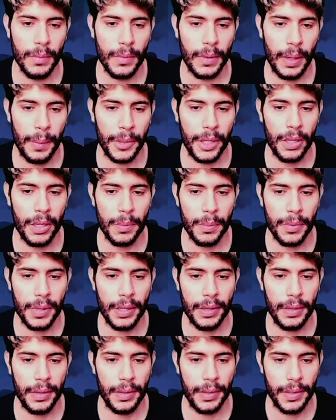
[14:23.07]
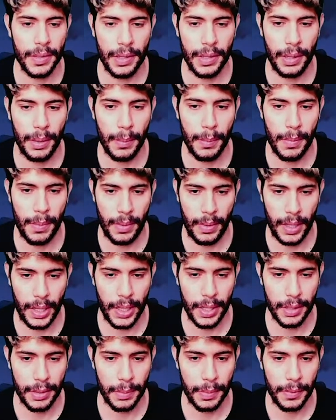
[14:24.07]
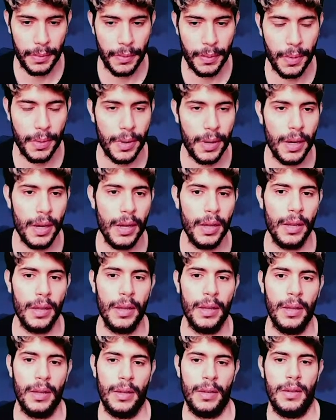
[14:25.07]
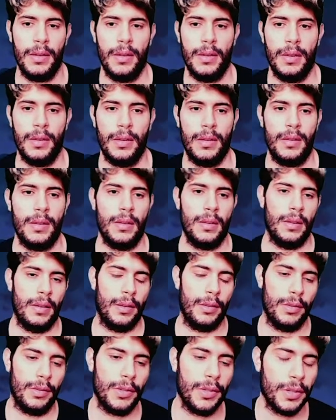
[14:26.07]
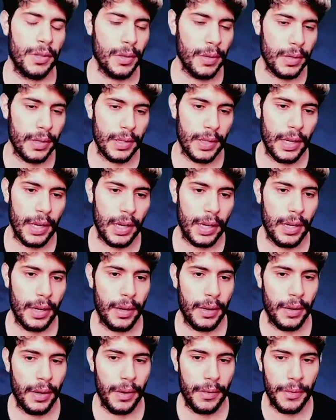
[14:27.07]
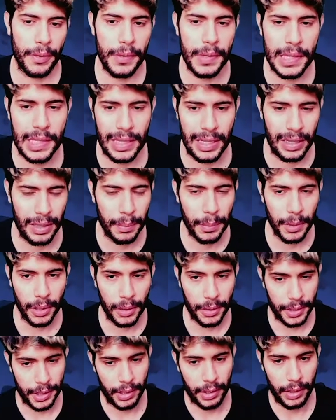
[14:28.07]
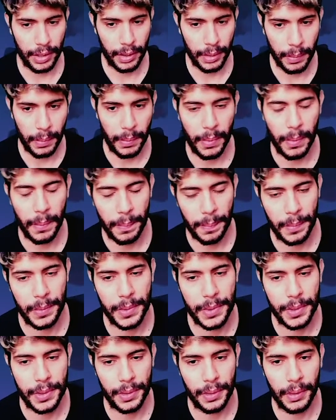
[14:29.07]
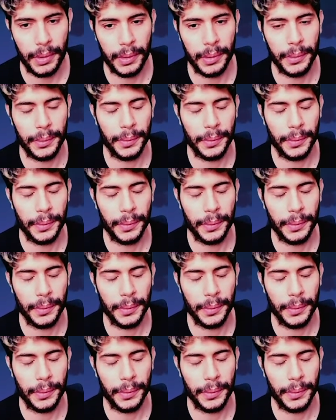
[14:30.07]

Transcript: gonna bring the same as before. It just looks like a very similar team, so